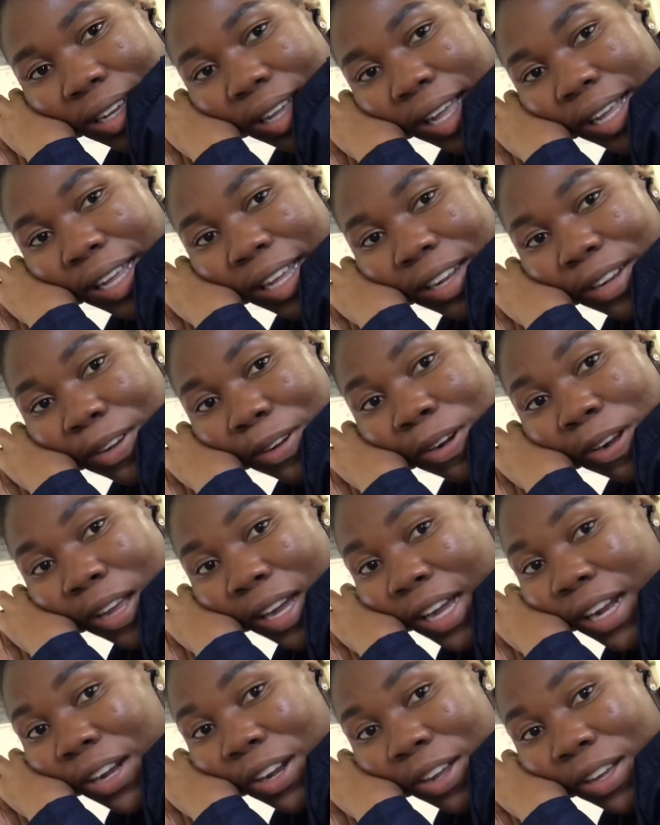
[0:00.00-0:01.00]
i can no
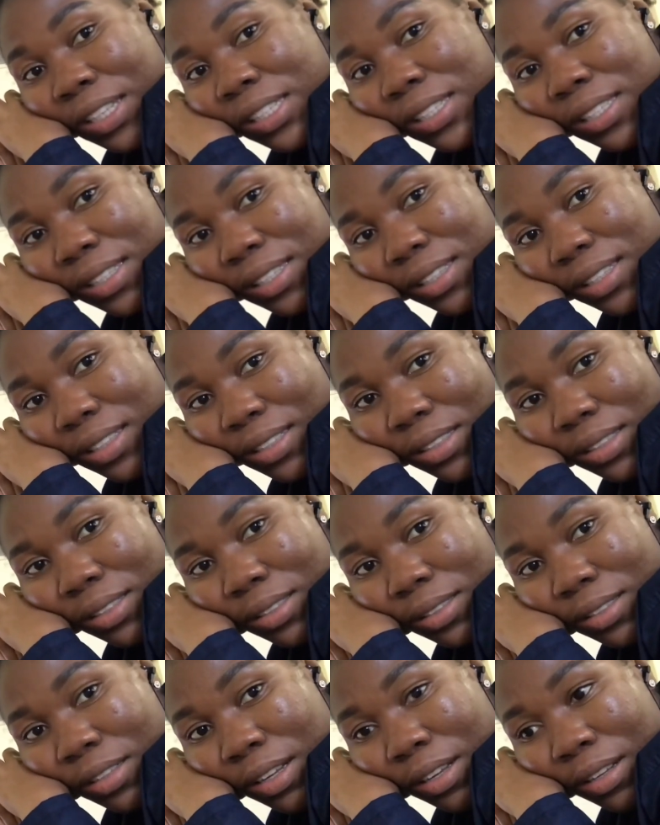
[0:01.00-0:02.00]
longer not
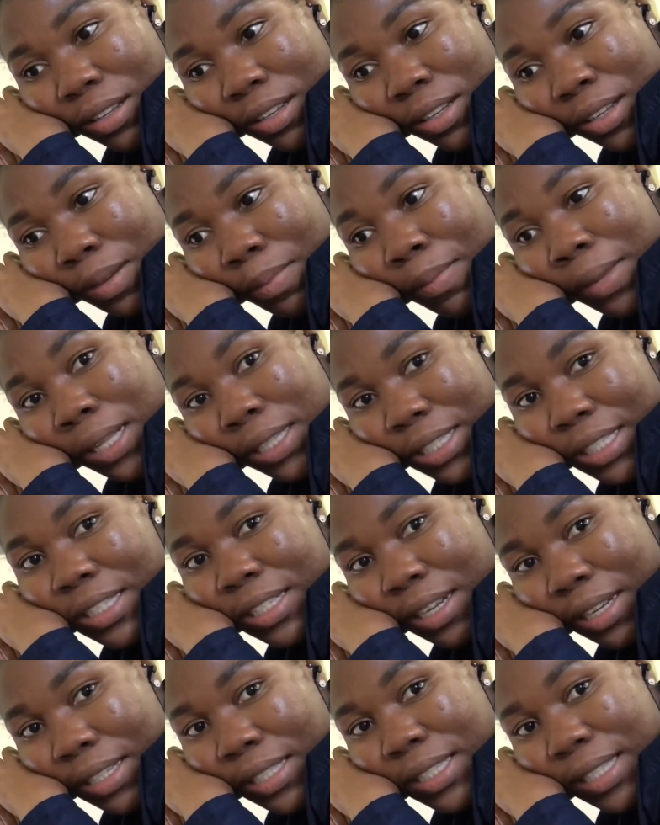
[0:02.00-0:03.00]

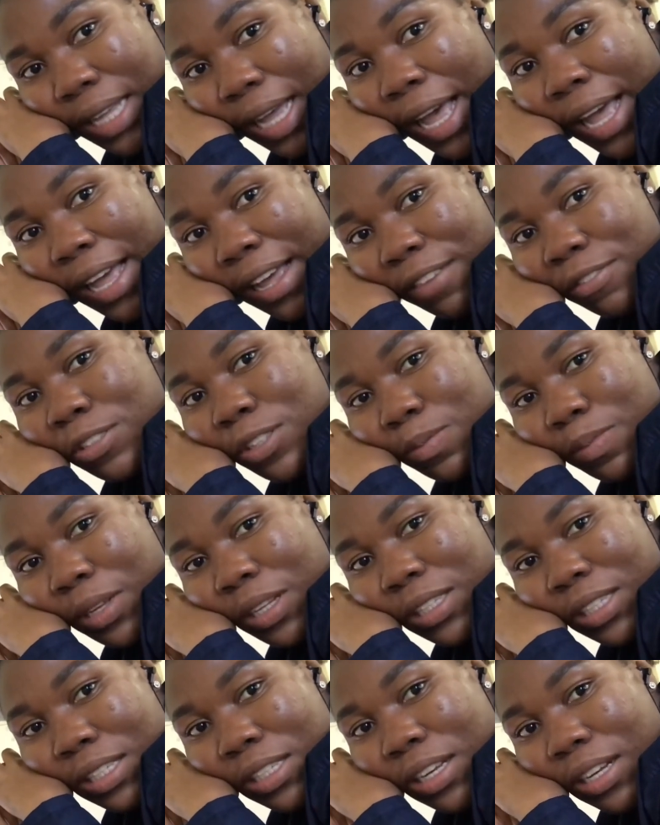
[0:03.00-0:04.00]
multitask. I have to
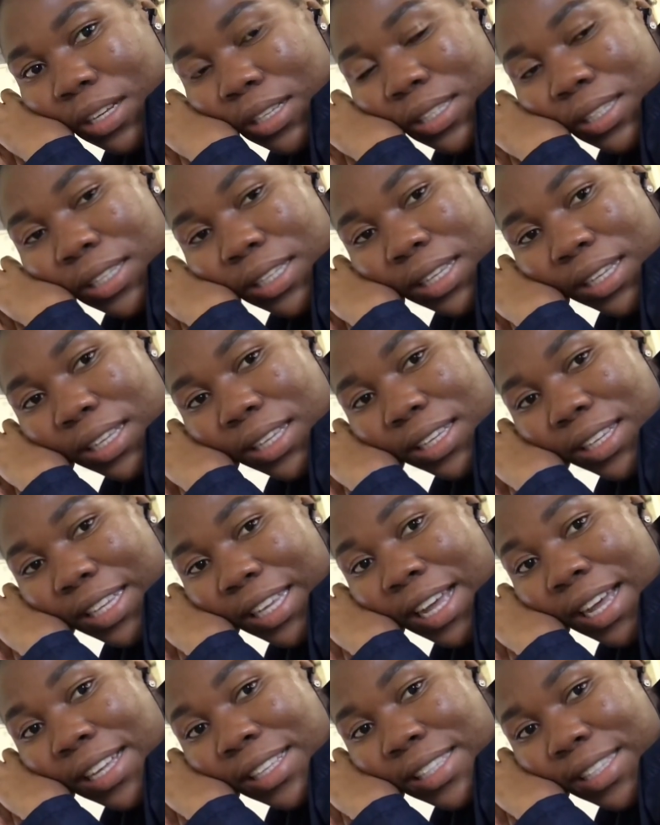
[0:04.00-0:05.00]
multitask.
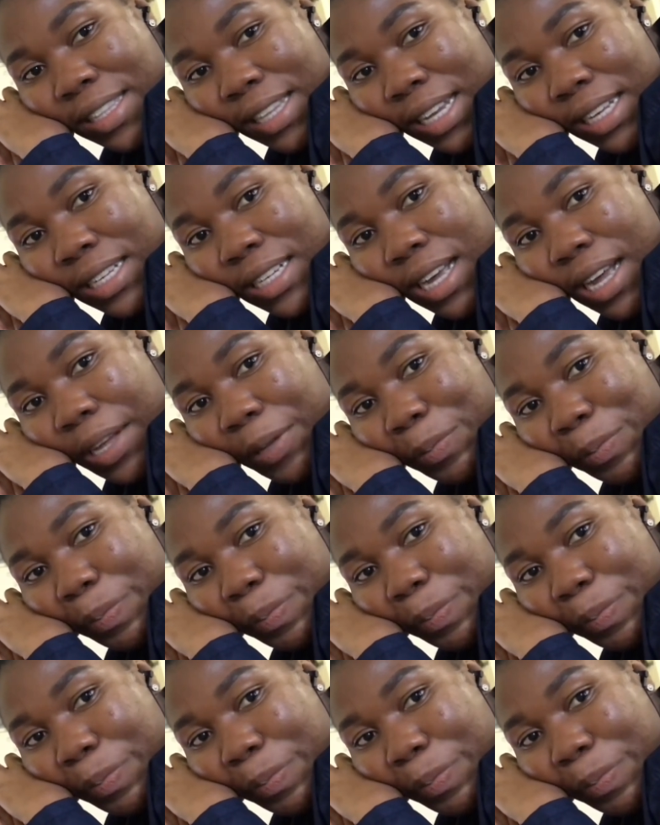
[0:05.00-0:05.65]
Yeah, it's that time.